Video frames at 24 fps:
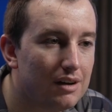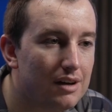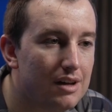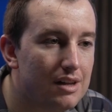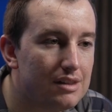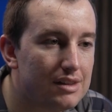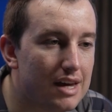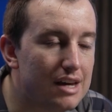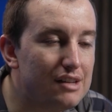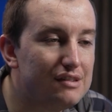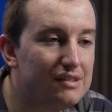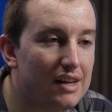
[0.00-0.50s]

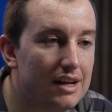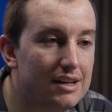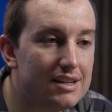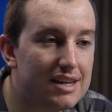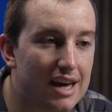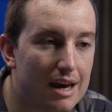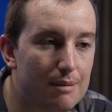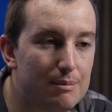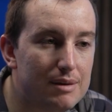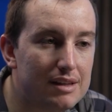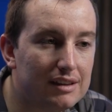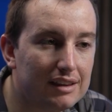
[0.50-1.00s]
They said,
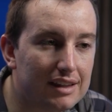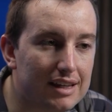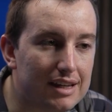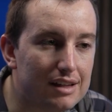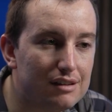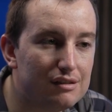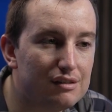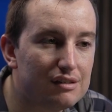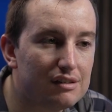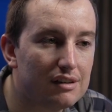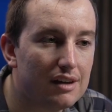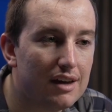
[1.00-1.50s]
get me
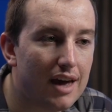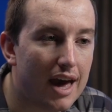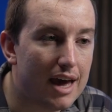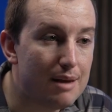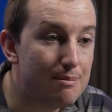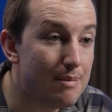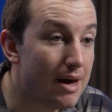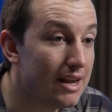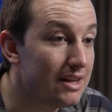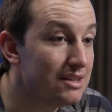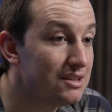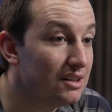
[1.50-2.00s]
leads, and
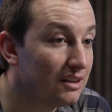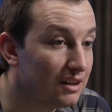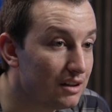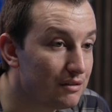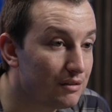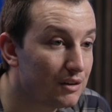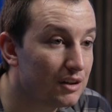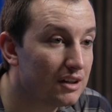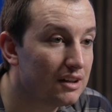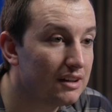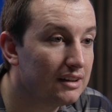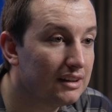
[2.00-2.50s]
Meta
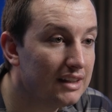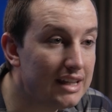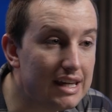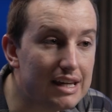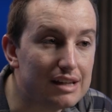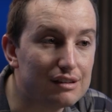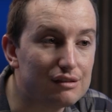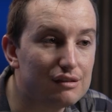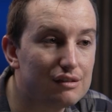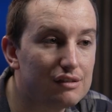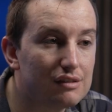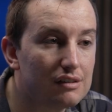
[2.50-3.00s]
delivered
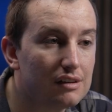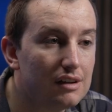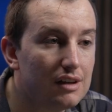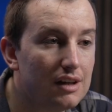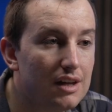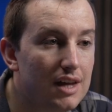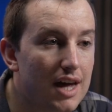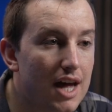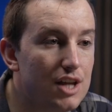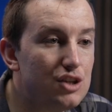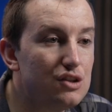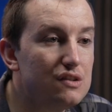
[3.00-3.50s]
leads.
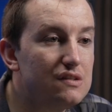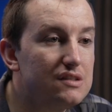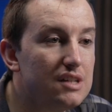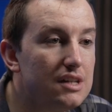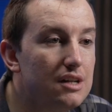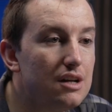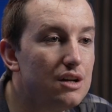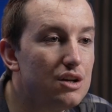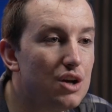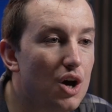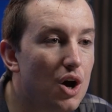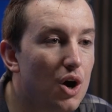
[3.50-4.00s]
It just
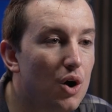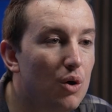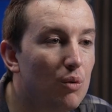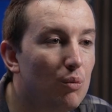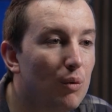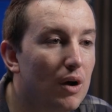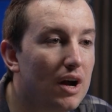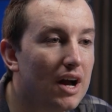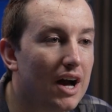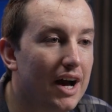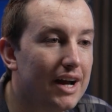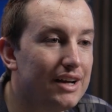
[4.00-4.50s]
didn't know
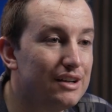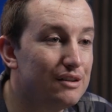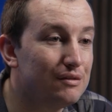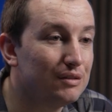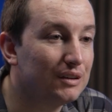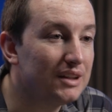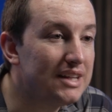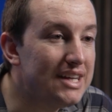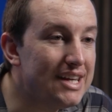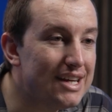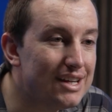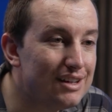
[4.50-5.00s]
what kind of
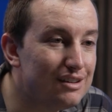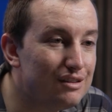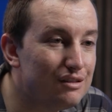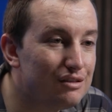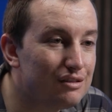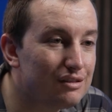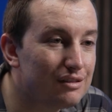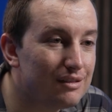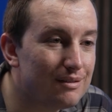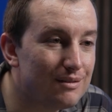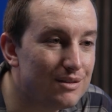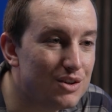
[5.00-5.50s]

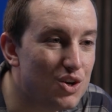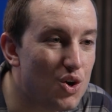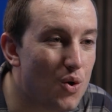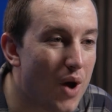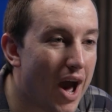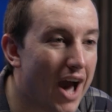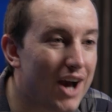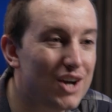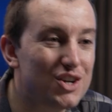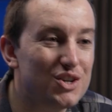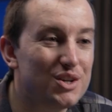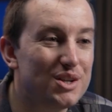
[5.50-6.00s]
leads you
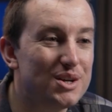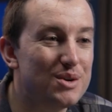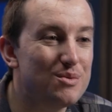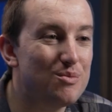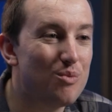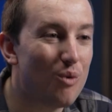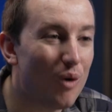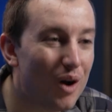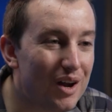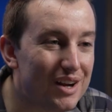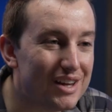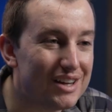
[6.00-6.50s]
actually
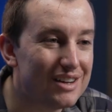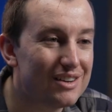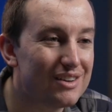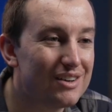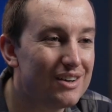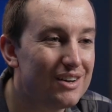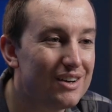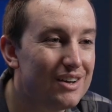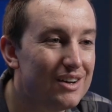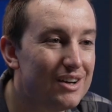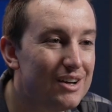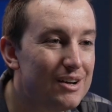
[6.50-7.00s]
wanted.
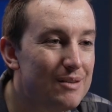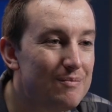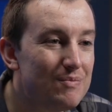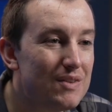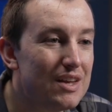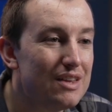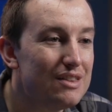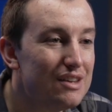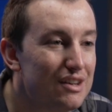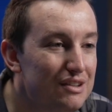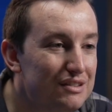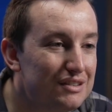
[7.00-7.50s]

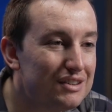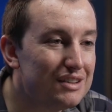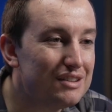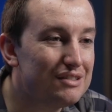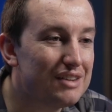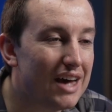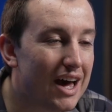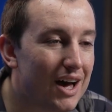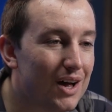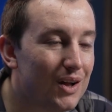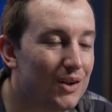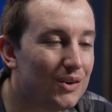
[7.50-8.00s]
This is
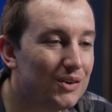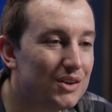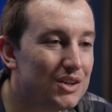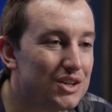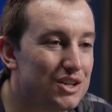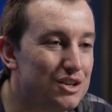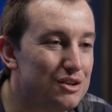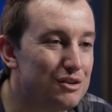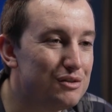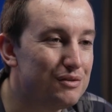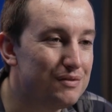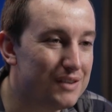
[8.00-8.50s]
how
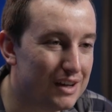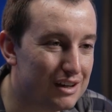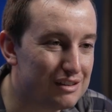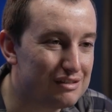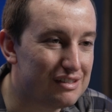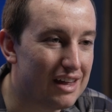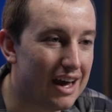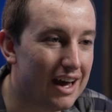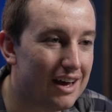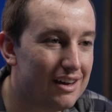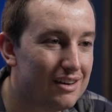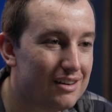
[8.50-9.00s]
you fix
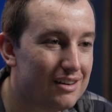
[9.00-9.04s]
that.